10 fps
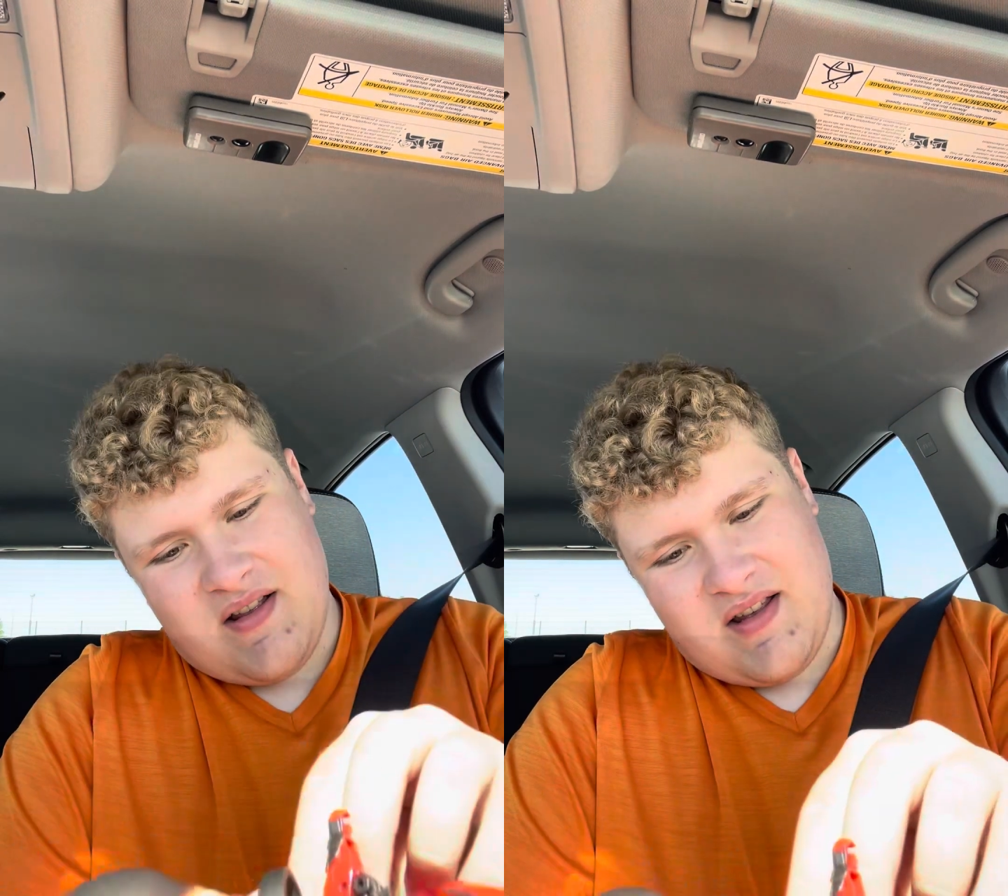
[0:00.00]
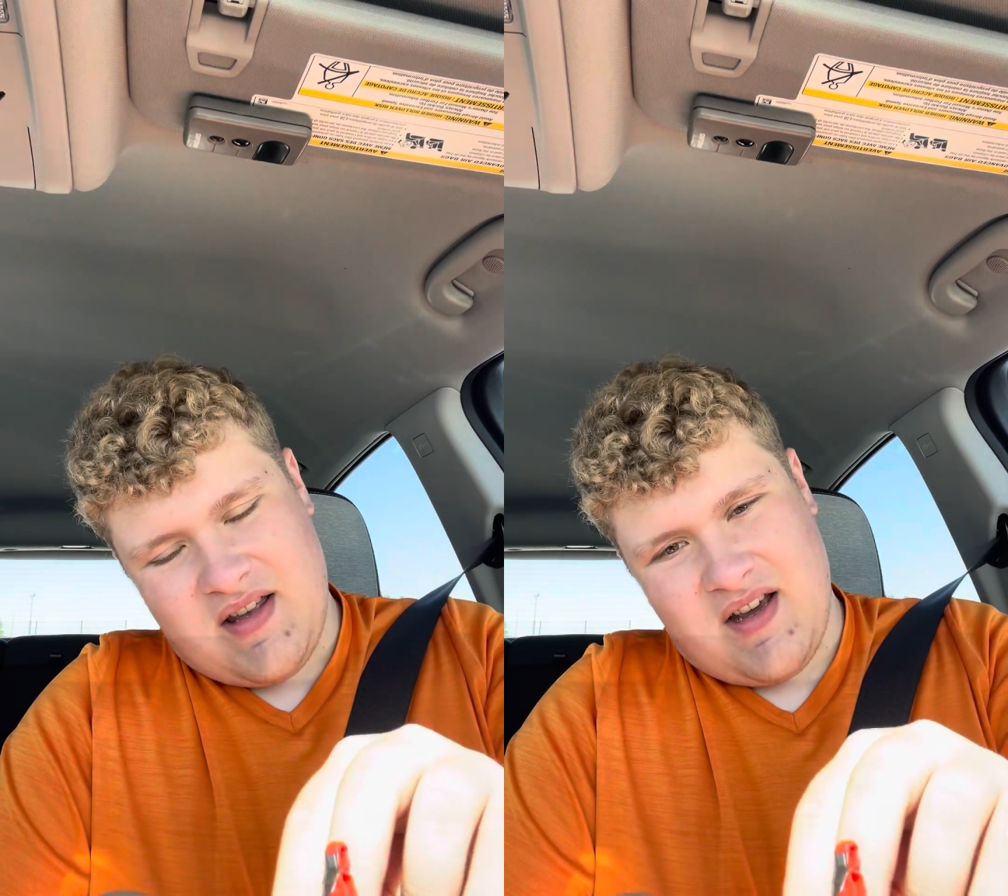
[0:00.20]

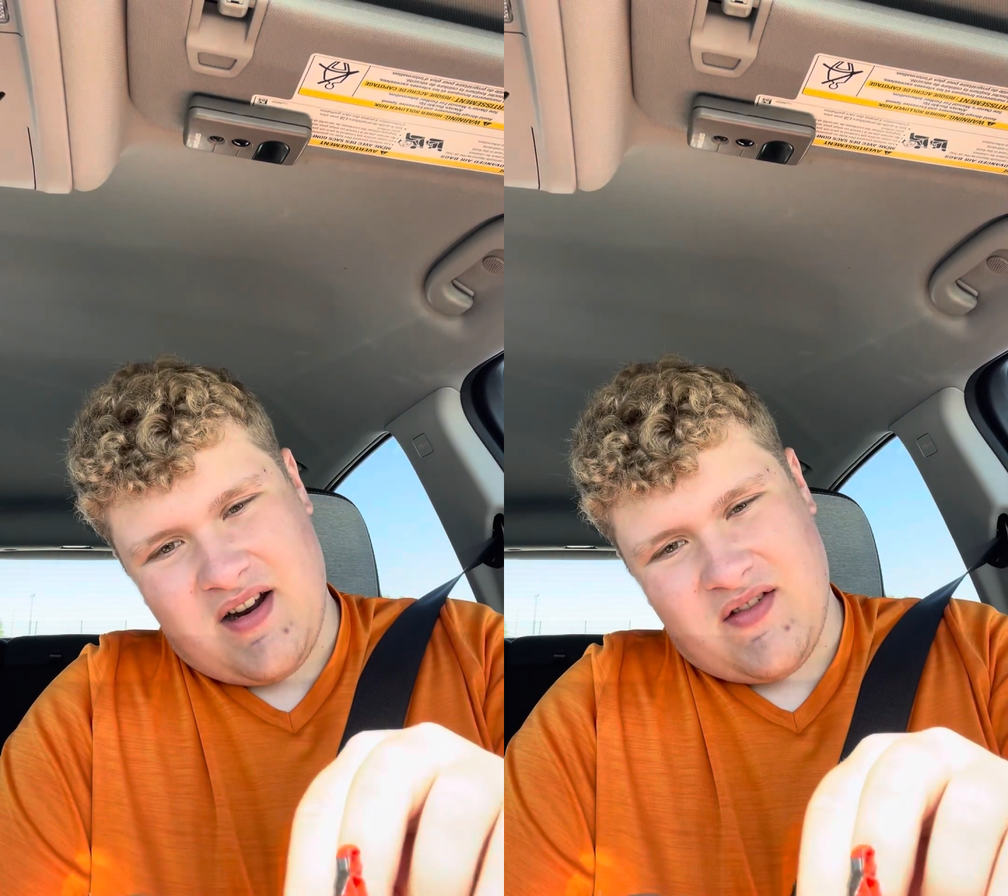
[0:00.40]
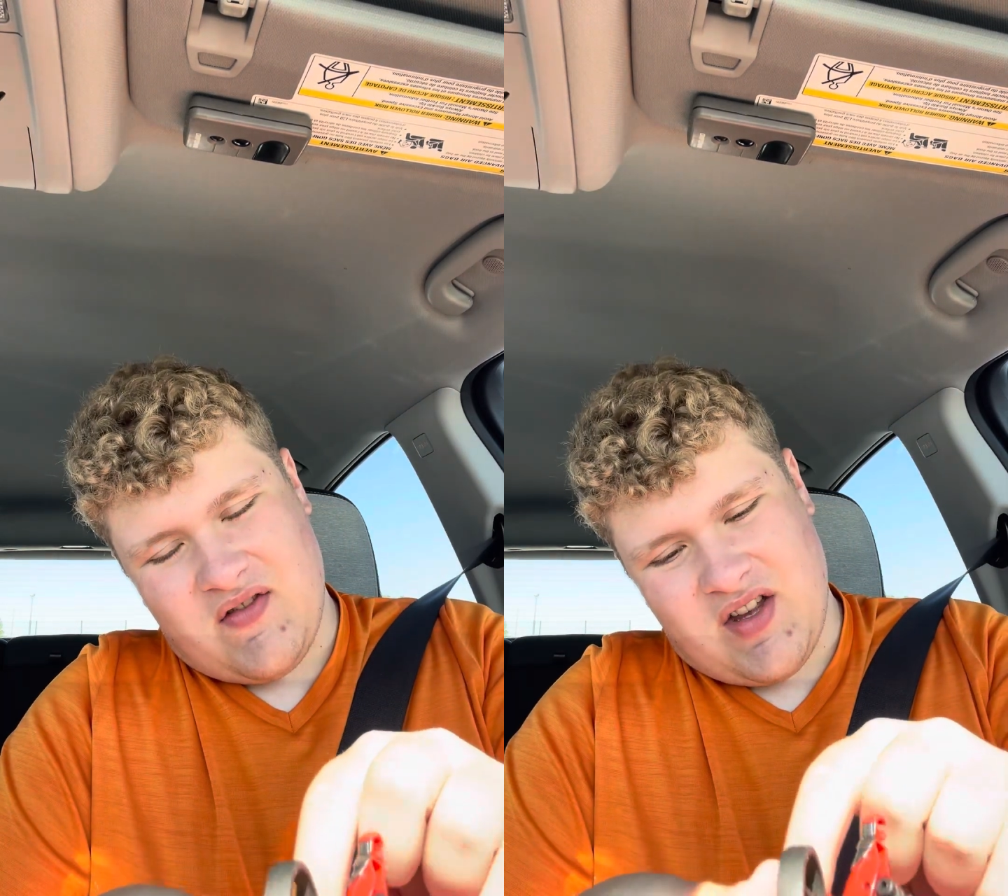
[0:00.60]

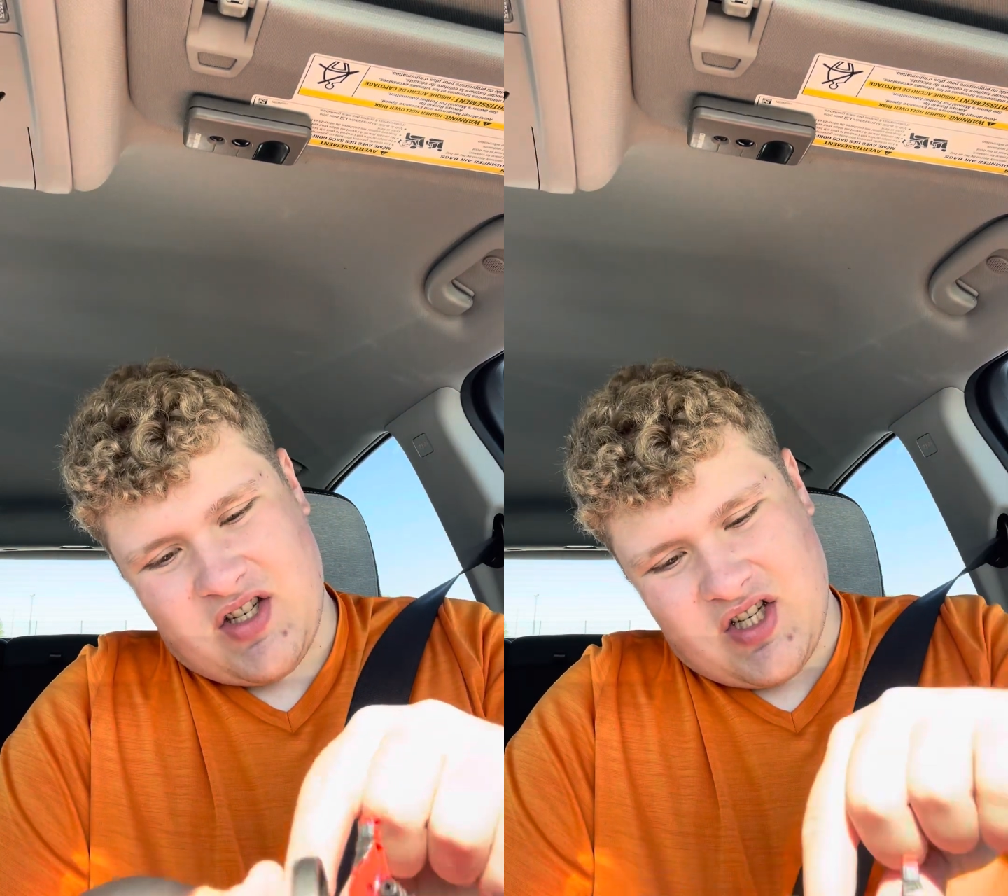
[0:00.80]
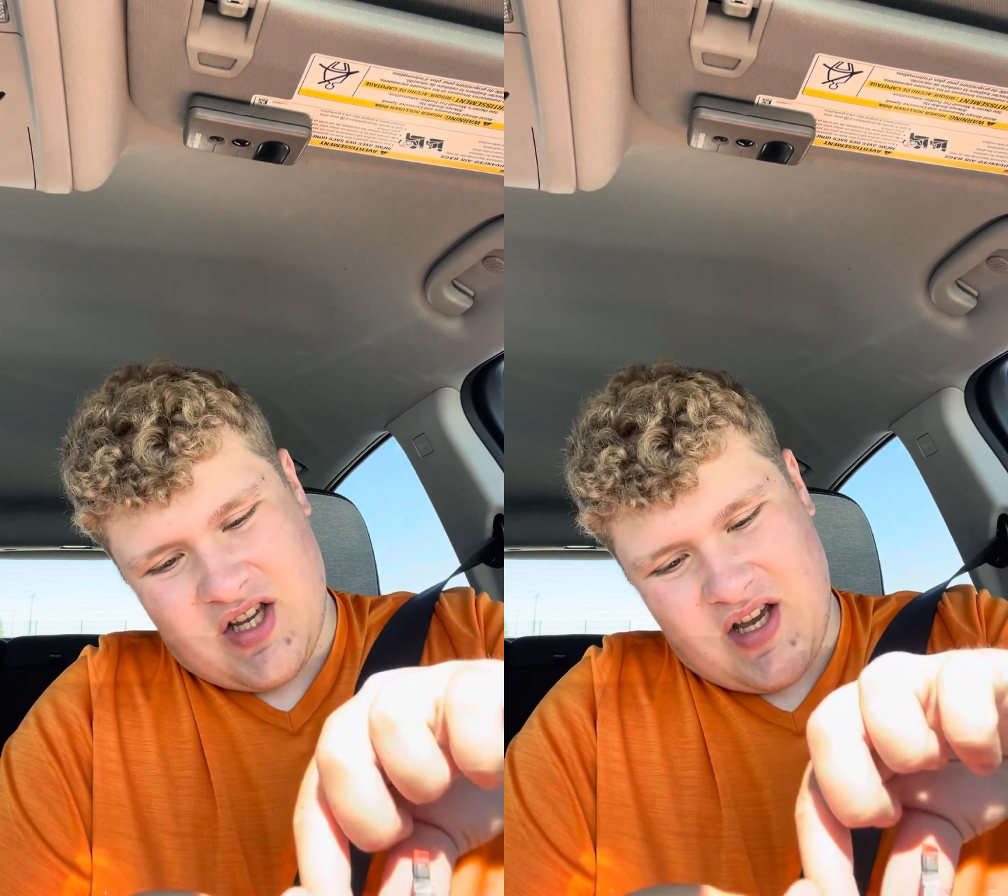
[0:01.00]
here that
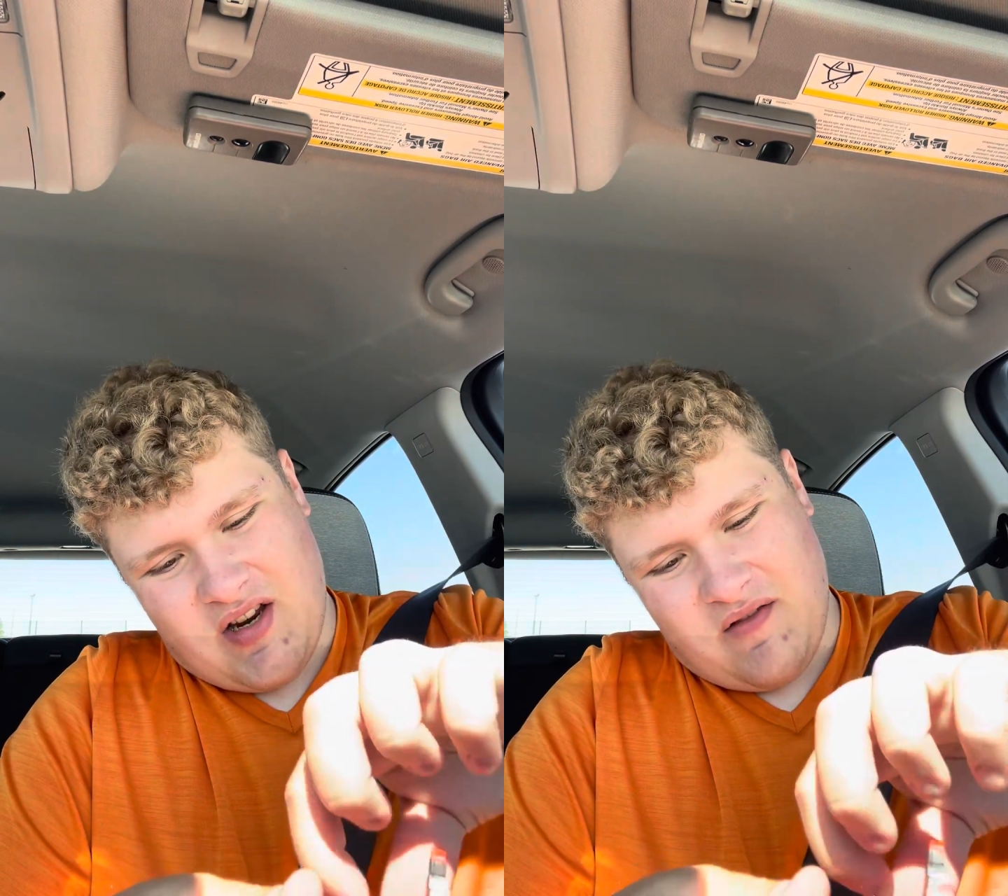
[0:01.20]
just kind